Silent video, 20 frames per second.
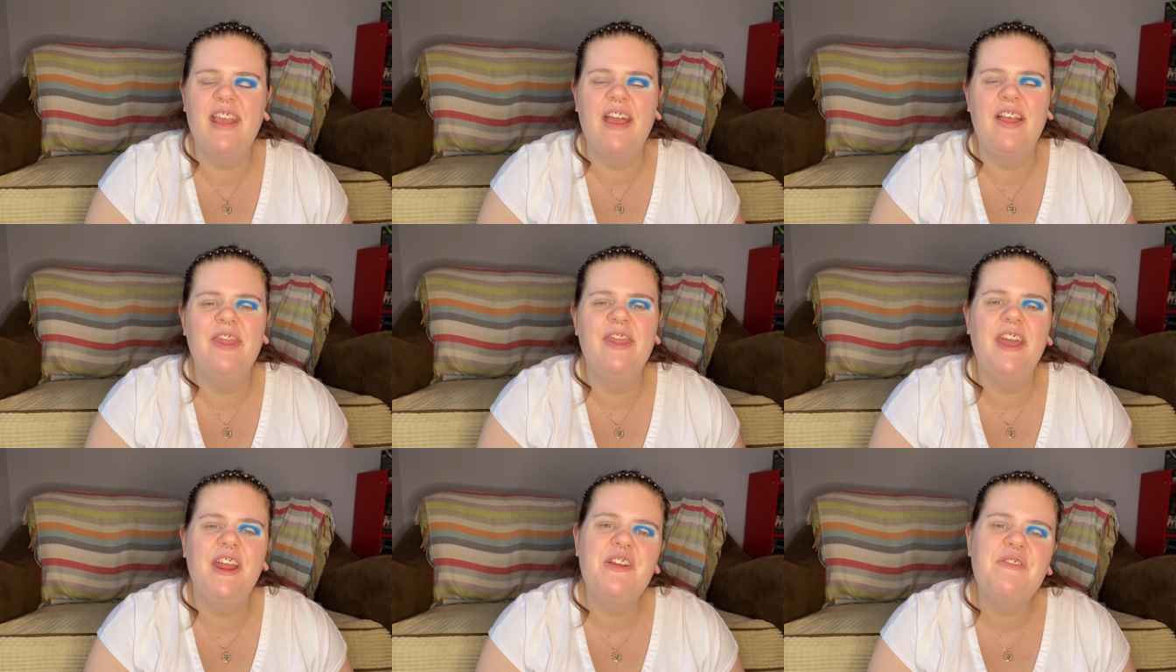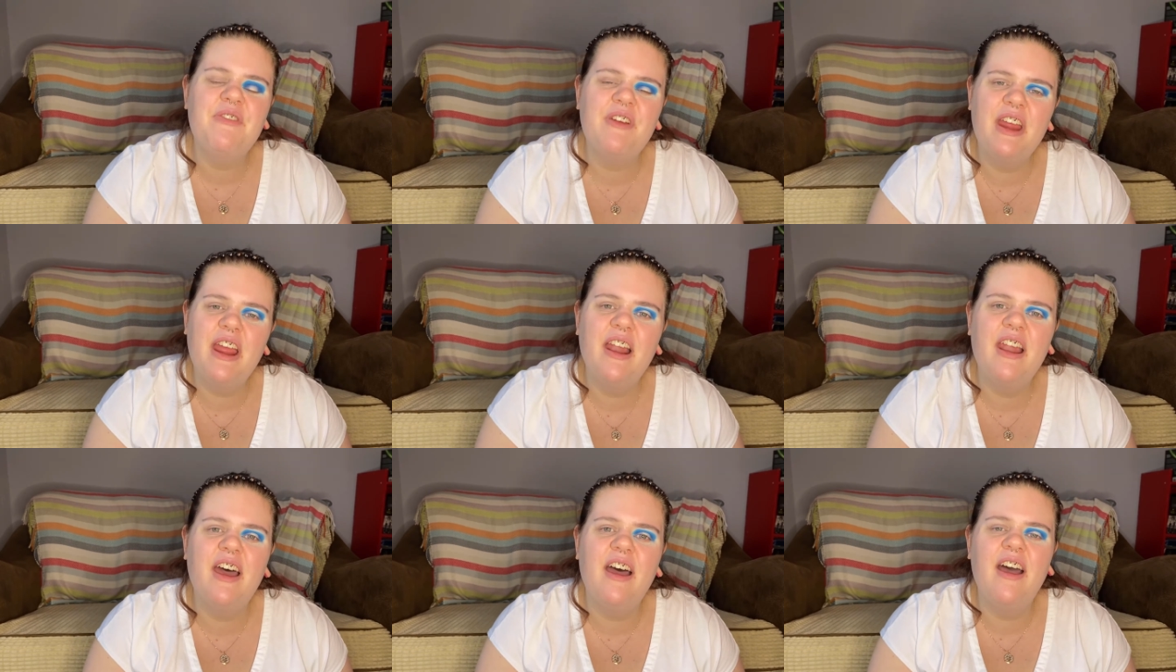and then
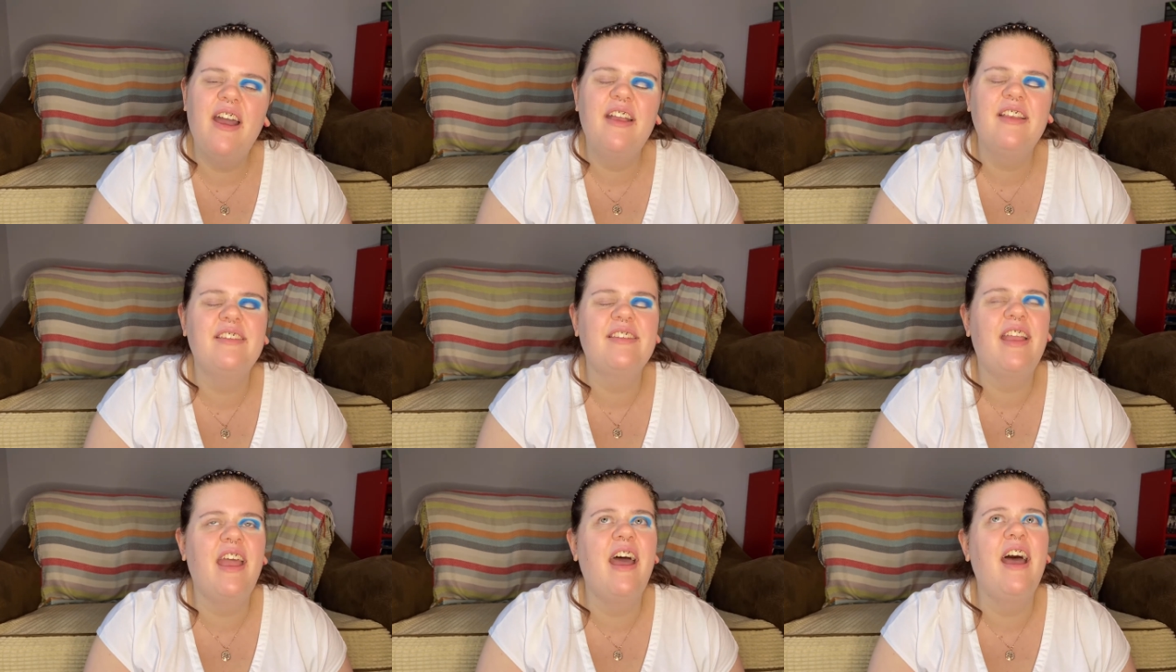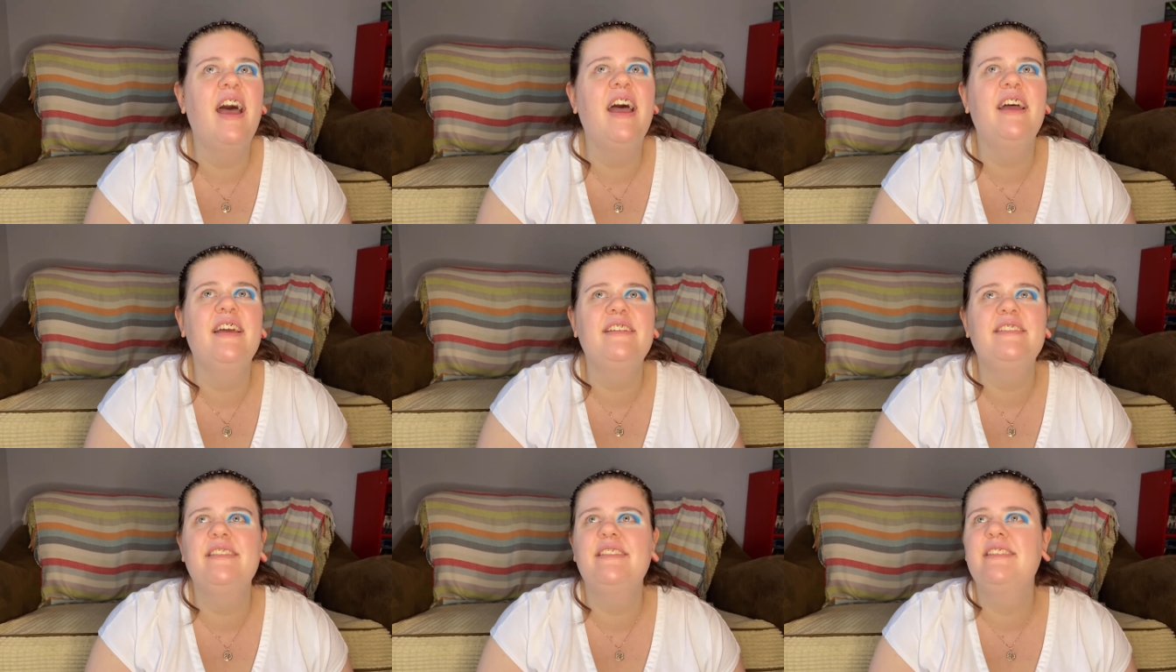realised,
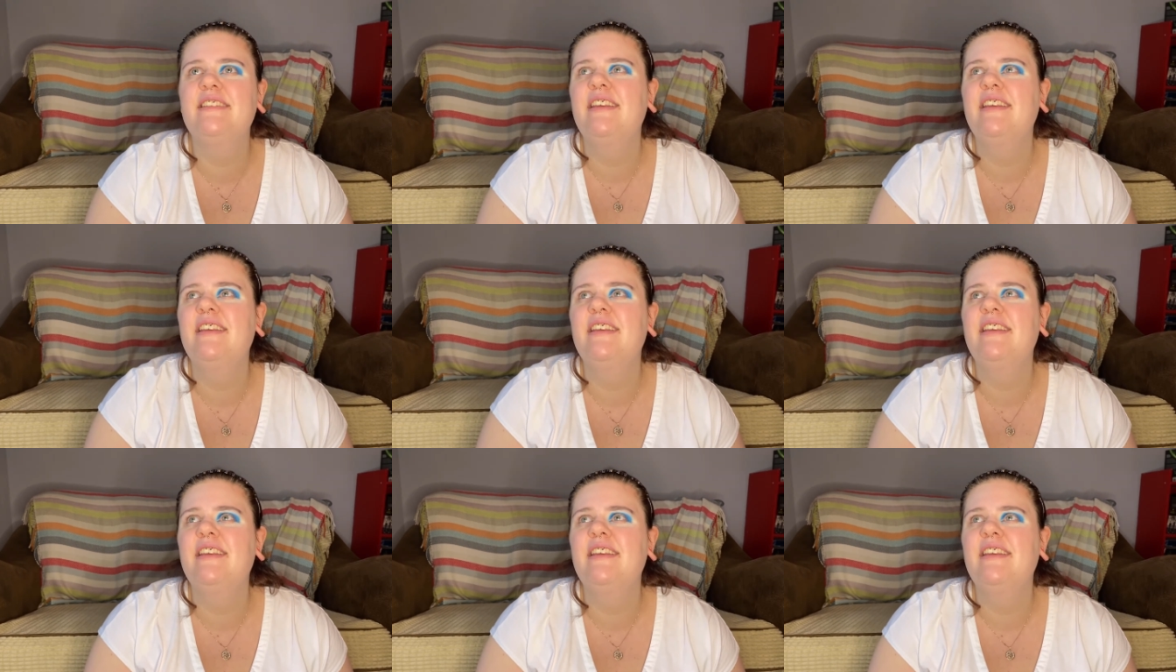and